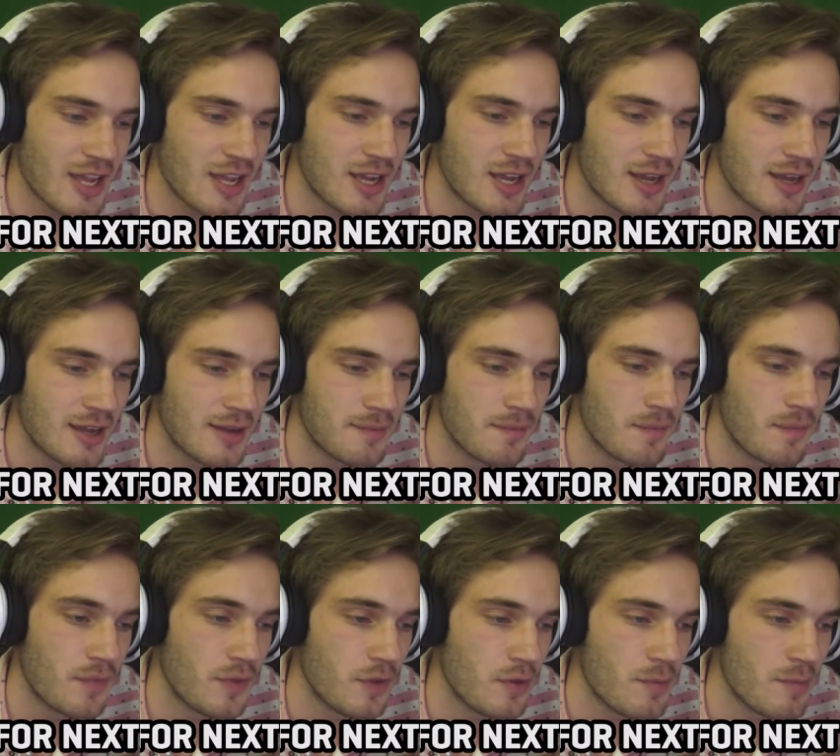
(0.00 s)

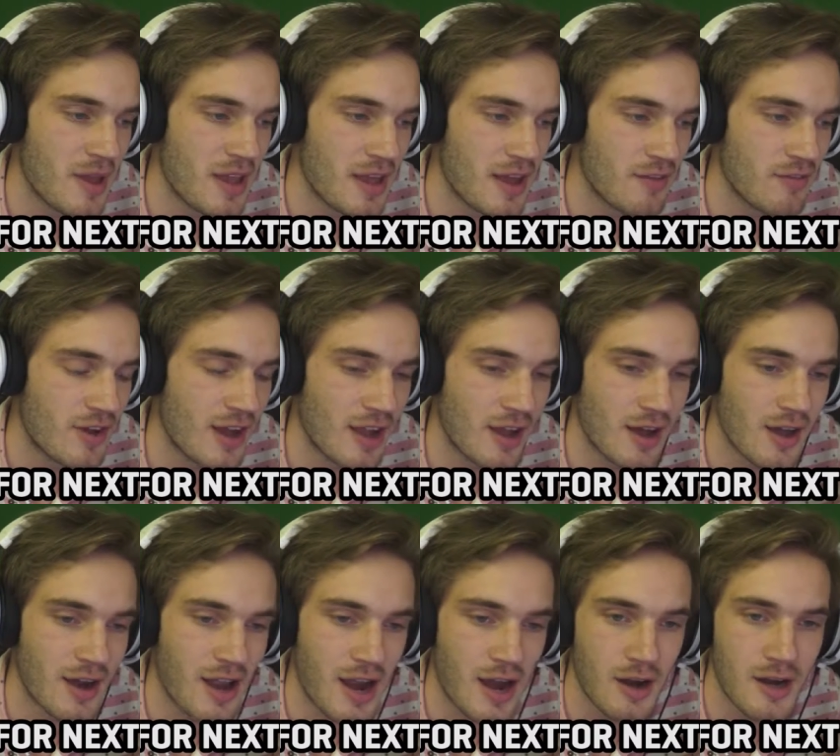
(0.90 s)
You may have got a
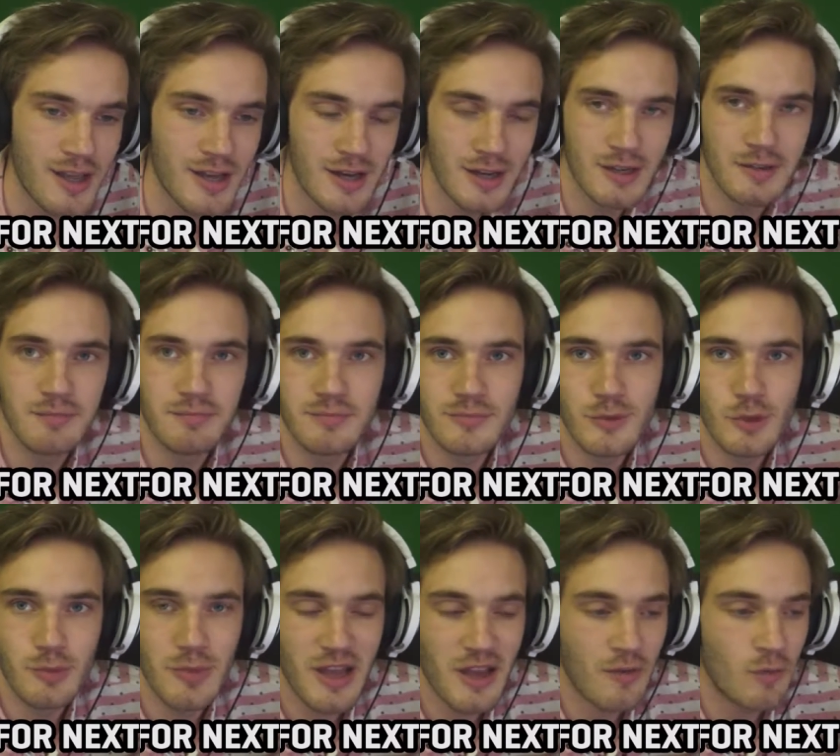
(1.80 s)
haircut. You
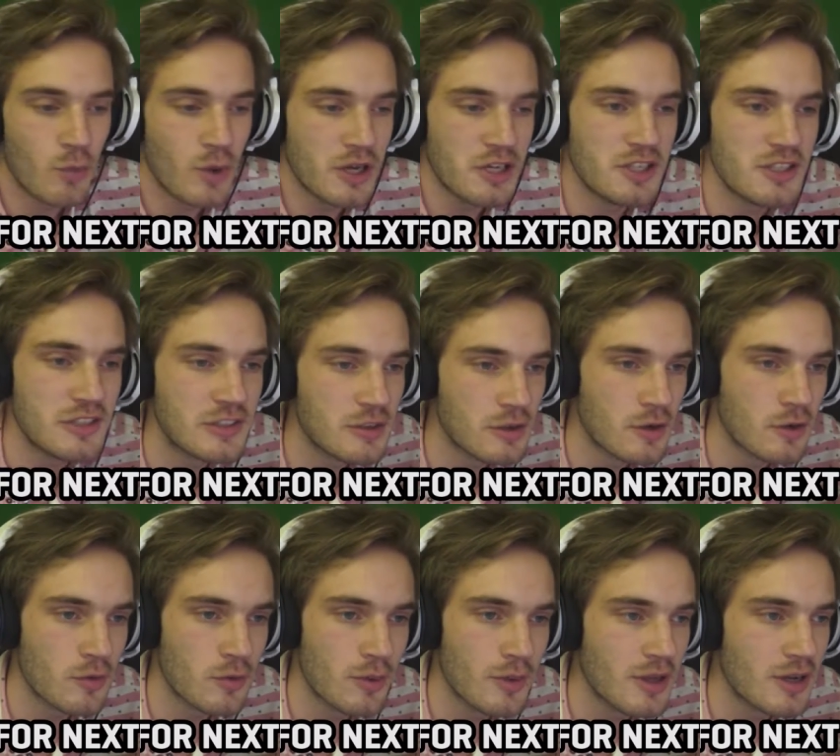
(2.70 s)
may have watched this on a
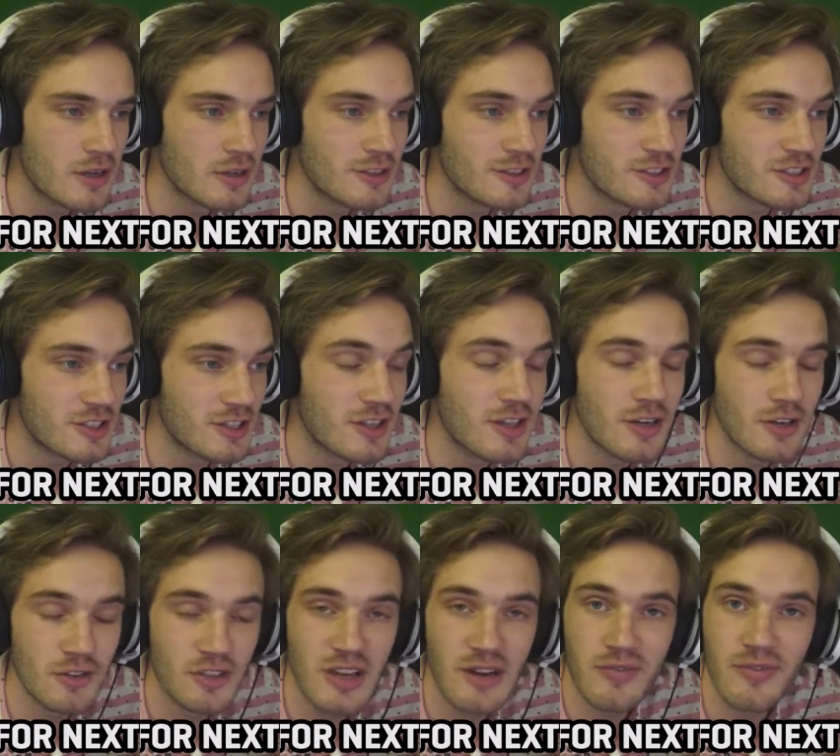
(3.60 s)
roller coaster. Then you
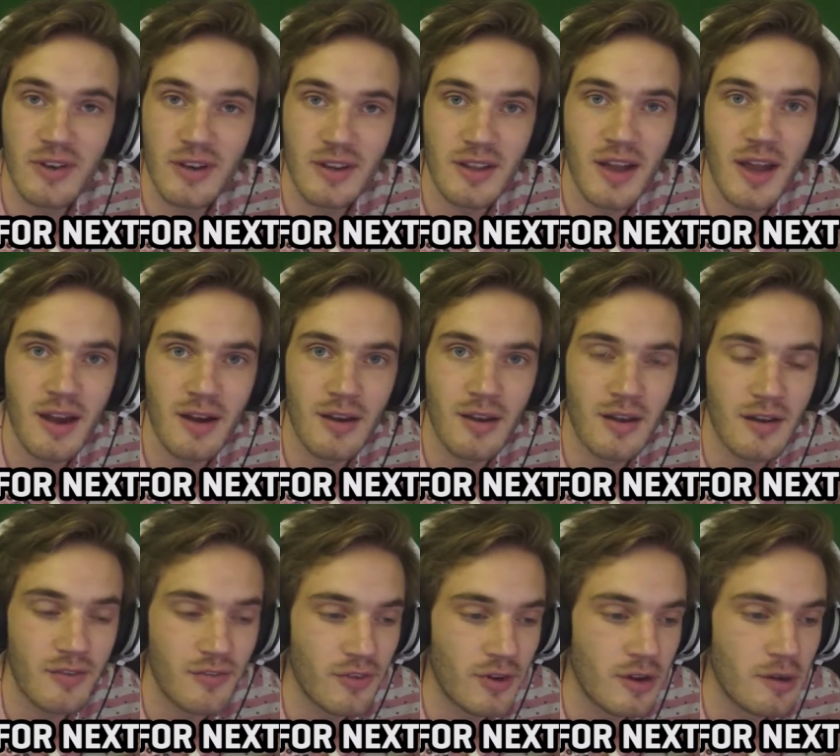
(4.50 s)
definitely had a lot of
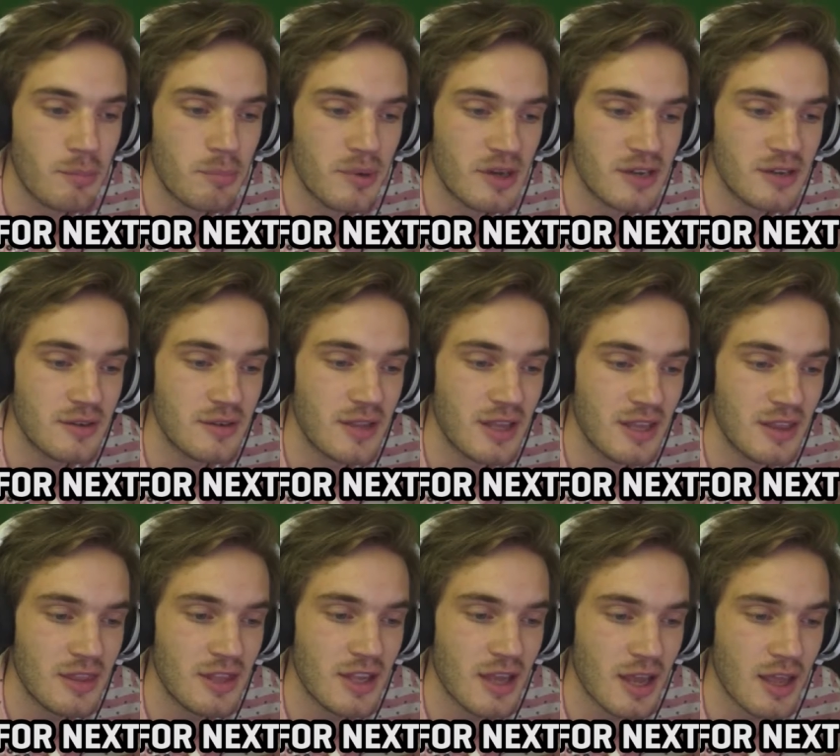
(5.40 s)
fun. But in the
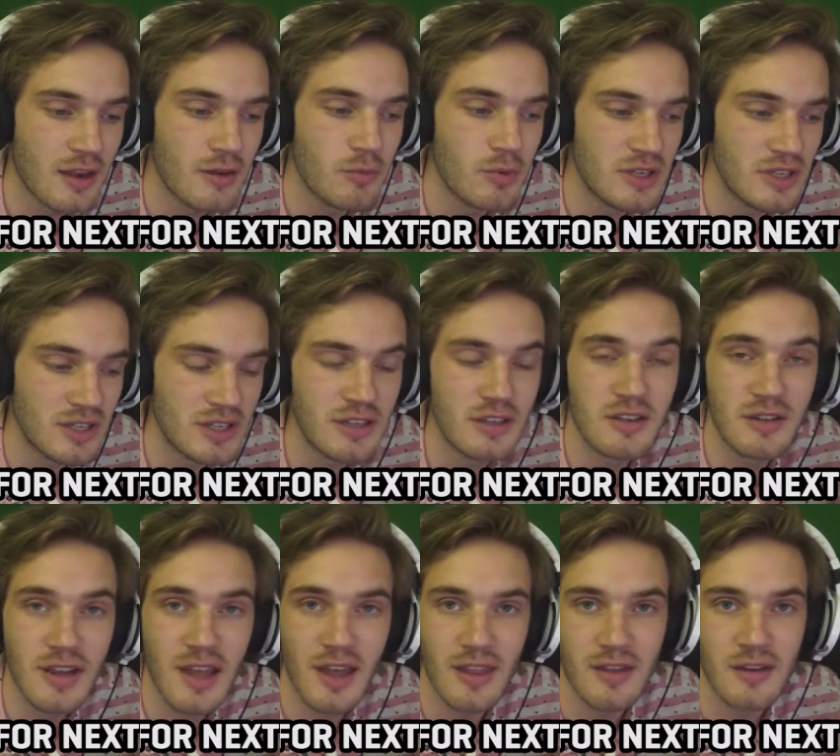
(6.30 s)
end, we did it
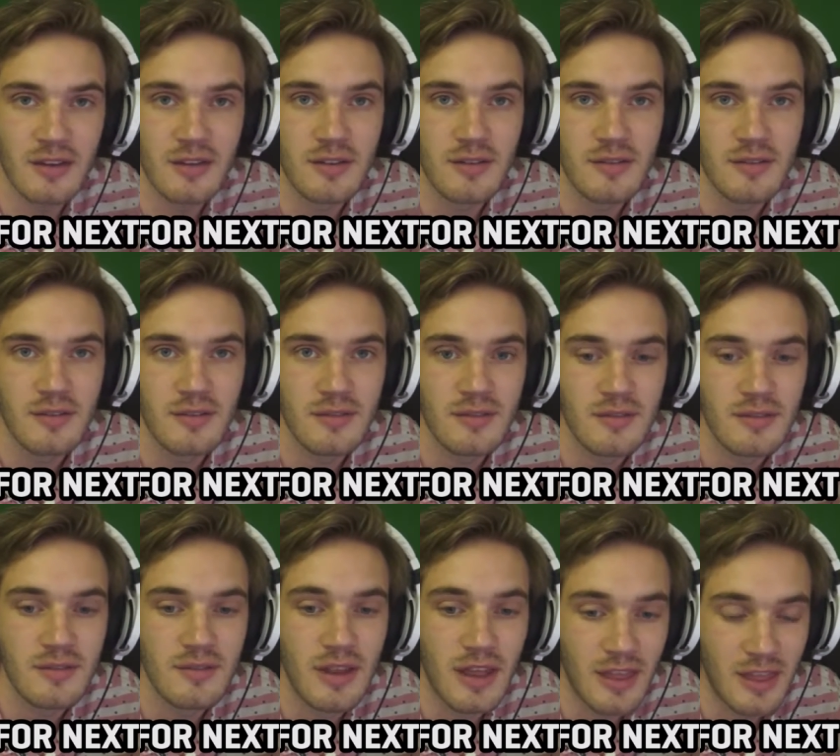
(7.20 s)
together,
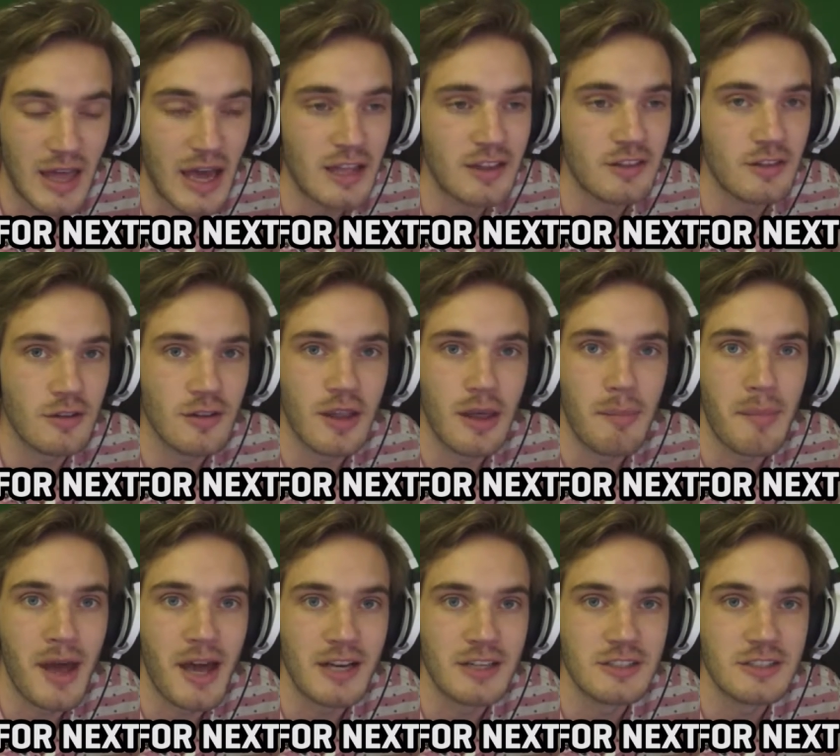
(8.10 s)
and that's all that
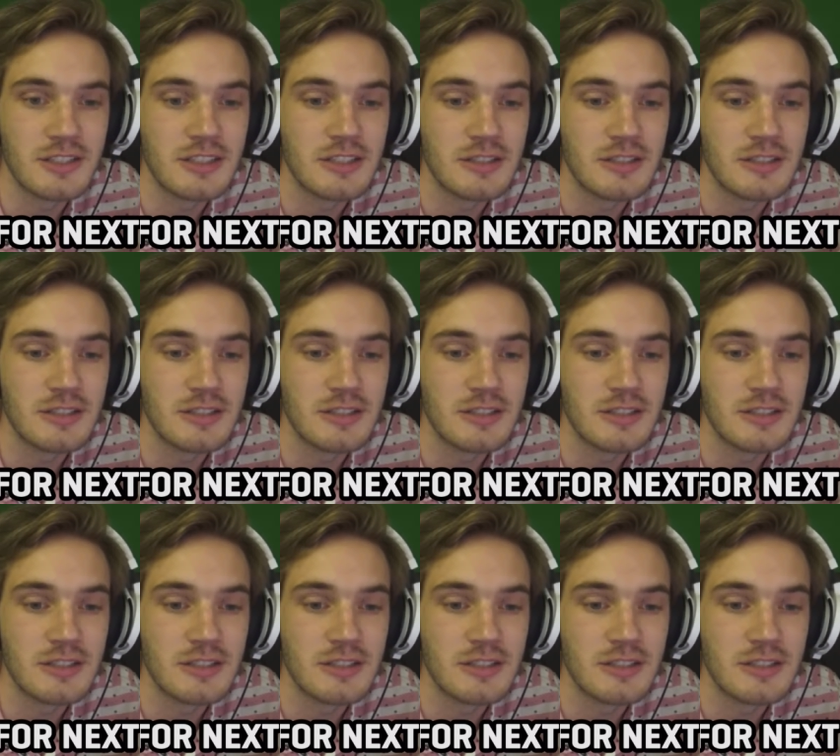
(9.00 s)
matters.